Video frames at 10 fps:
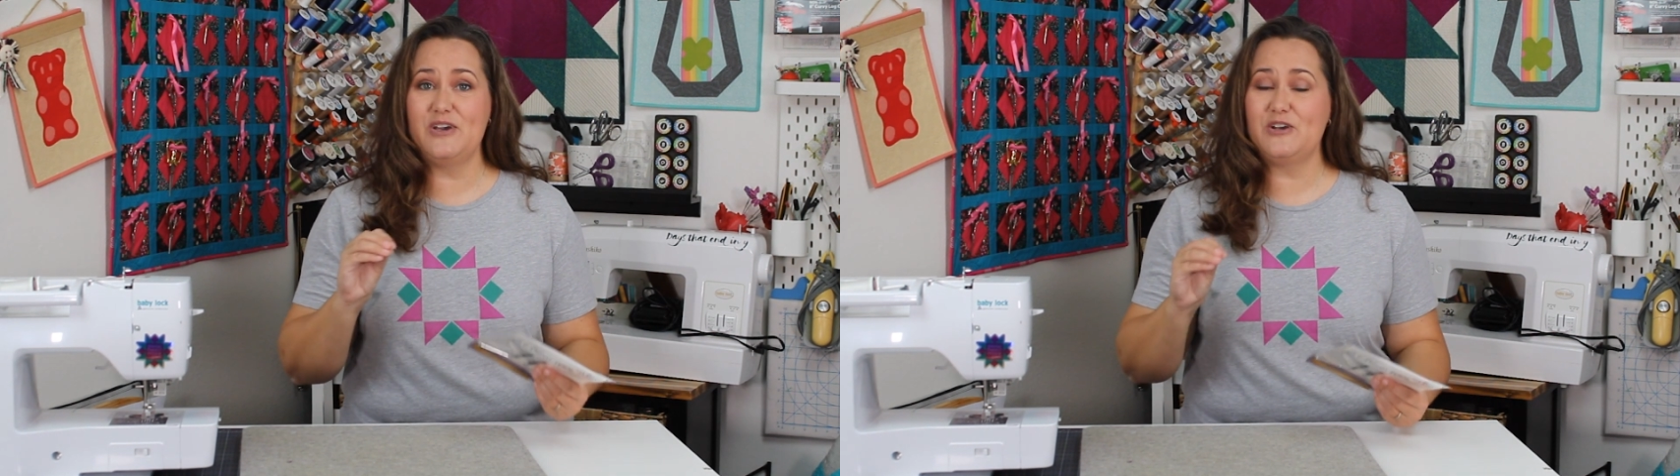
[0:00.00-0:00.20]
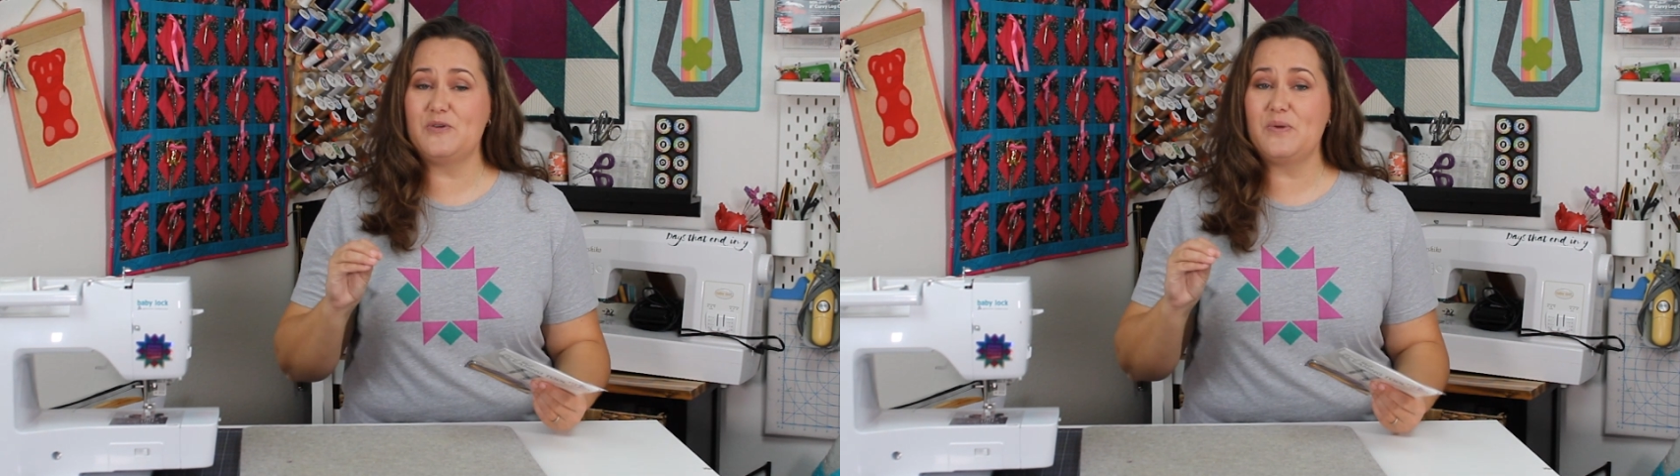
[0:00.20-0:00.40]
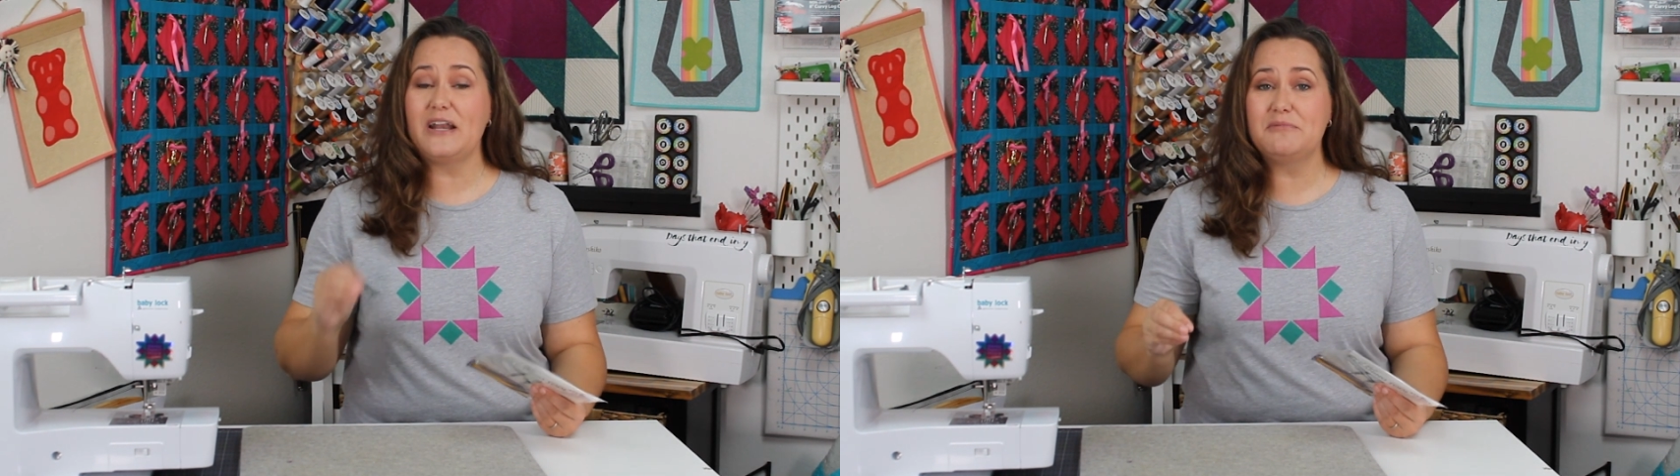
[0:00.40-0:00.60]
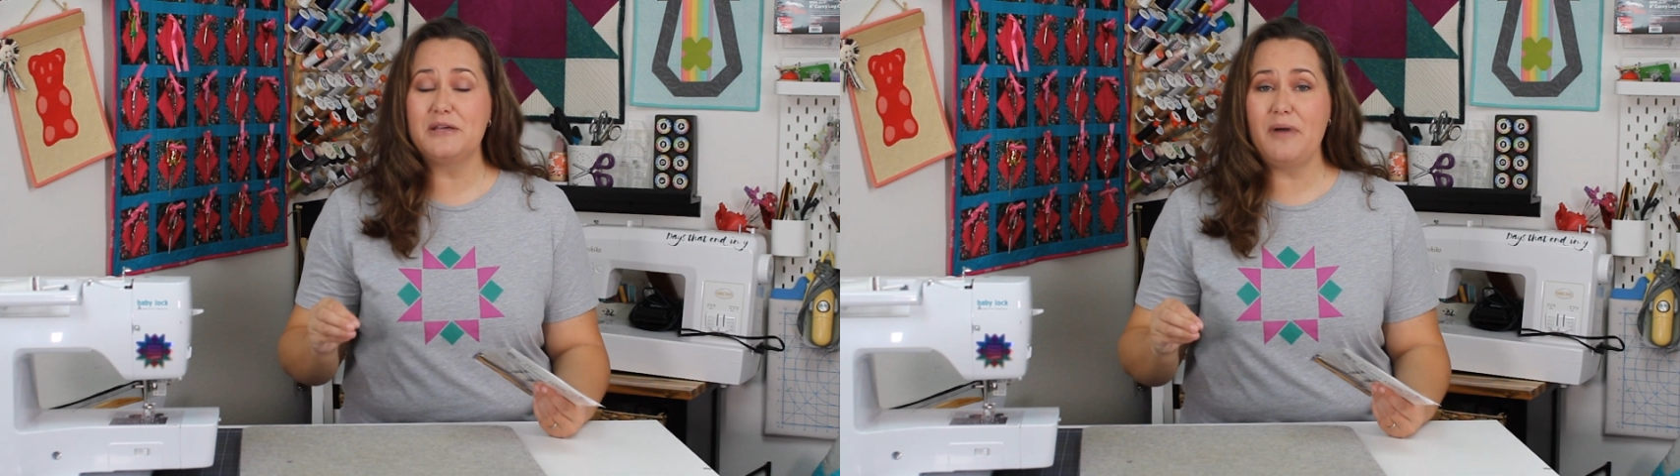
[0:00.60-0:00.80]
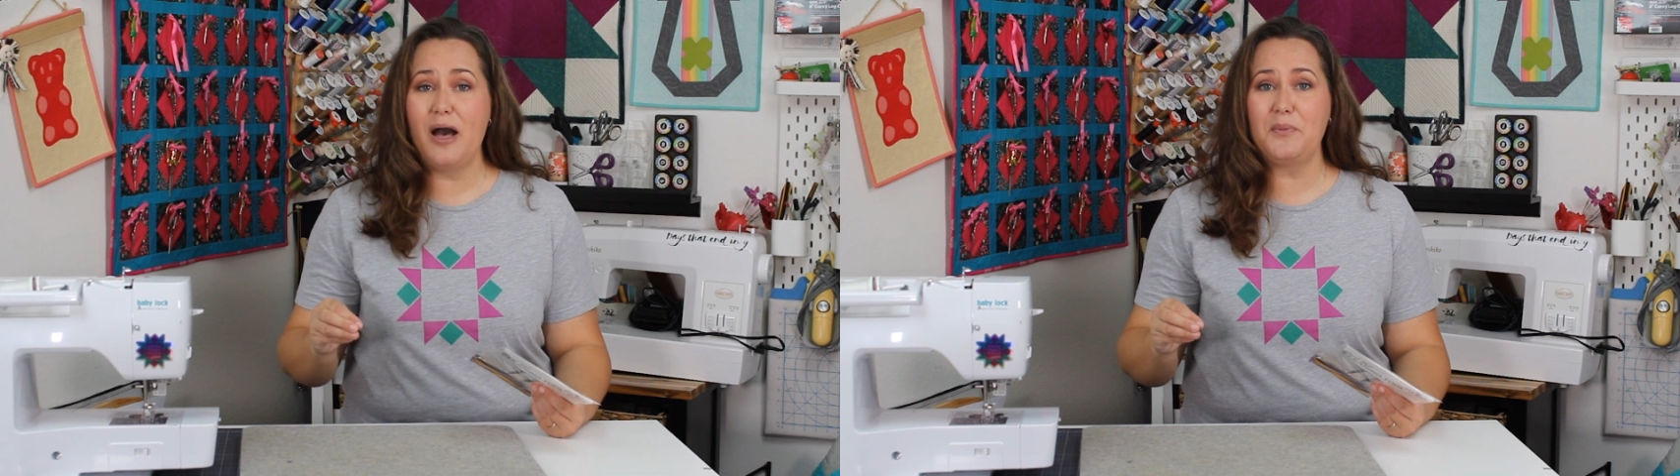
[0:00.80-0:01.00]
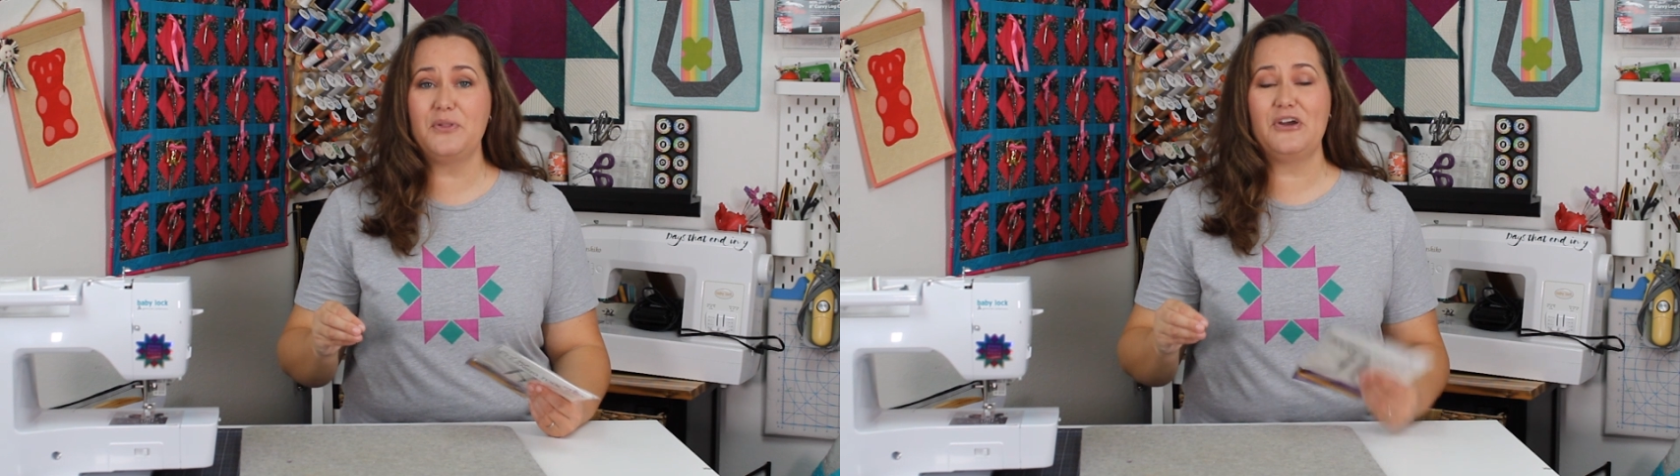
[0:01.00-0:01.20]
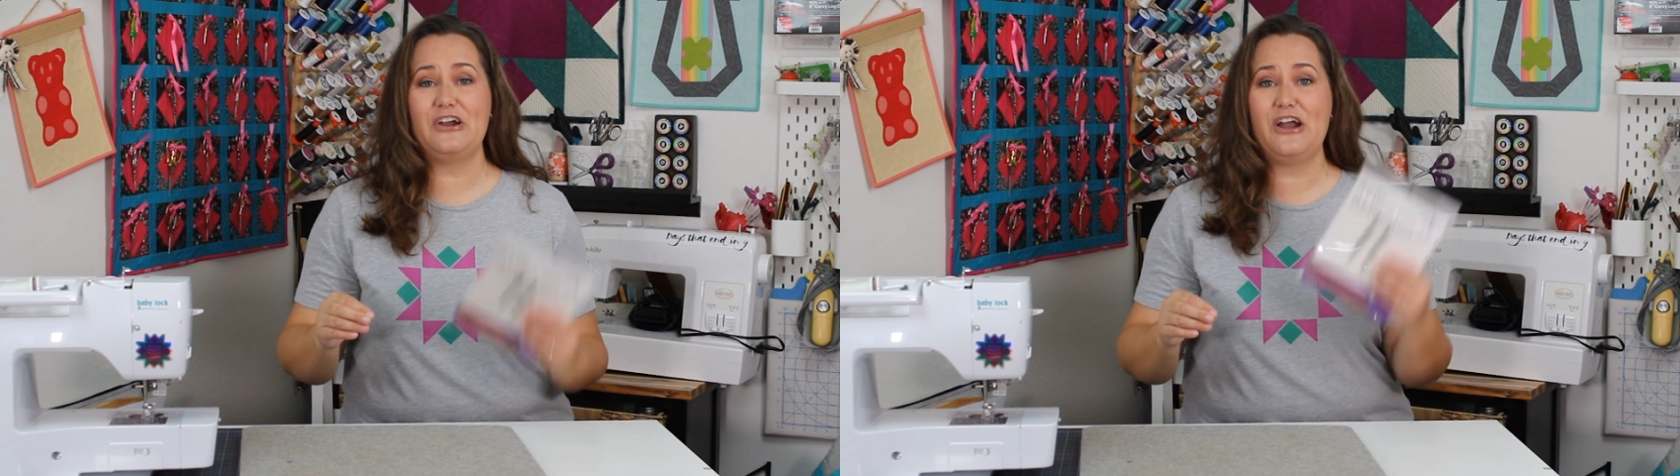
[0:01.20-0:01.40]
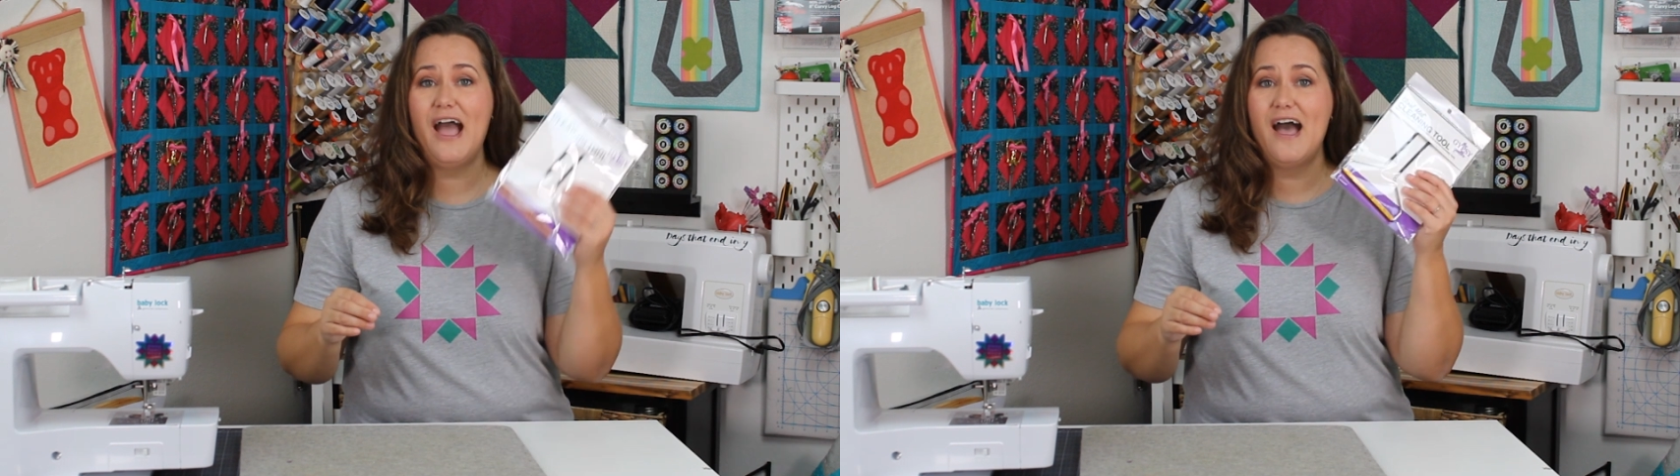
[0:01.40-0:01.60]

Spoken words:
incredibly popular,